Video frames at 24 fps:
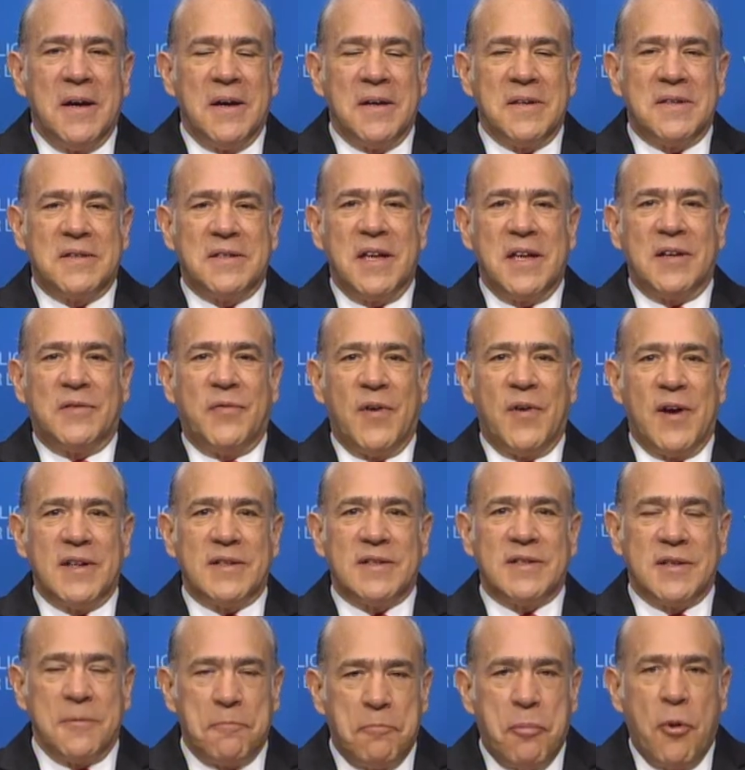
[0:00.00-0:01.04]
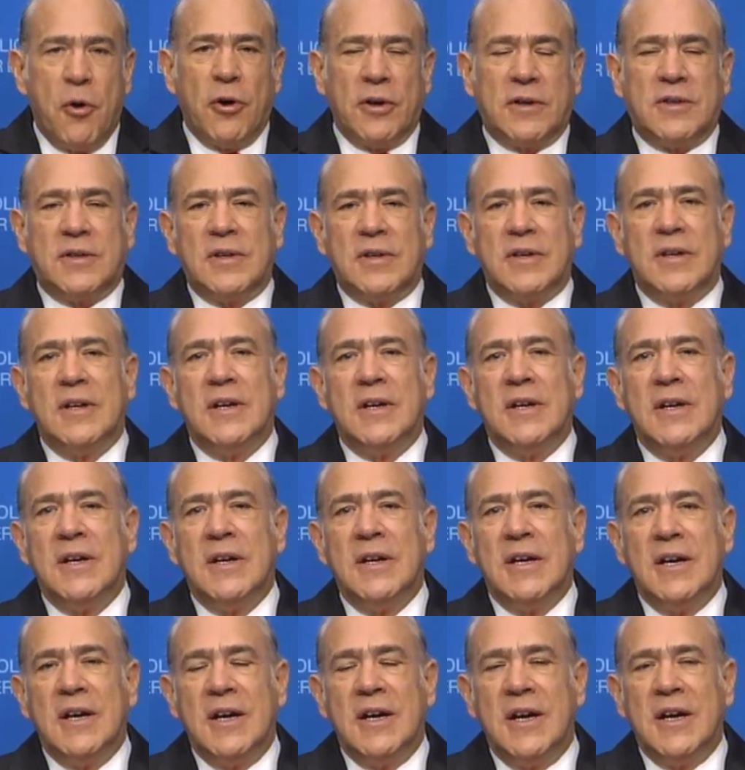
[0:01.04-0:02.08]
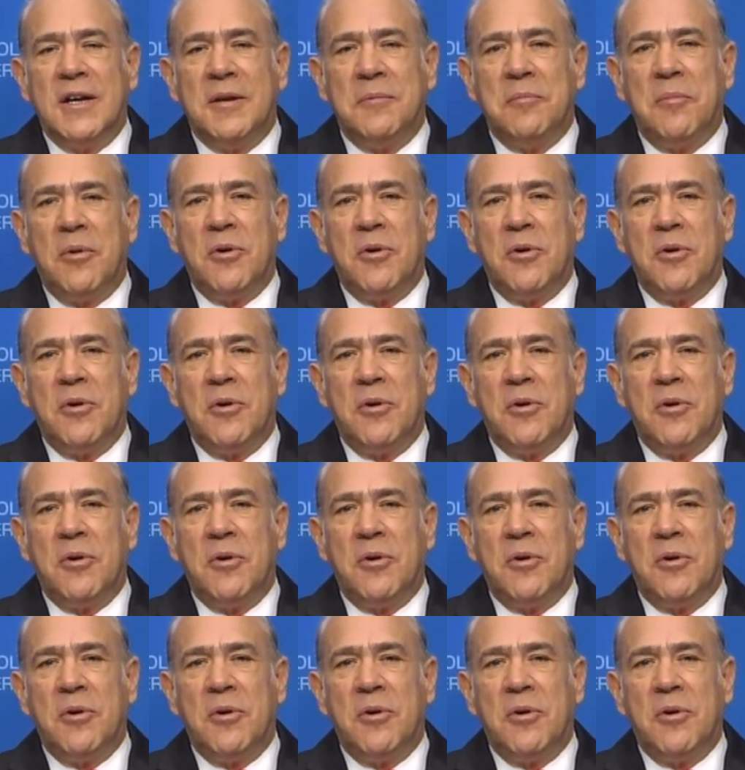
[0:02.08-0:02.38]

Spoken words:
a steadfast support in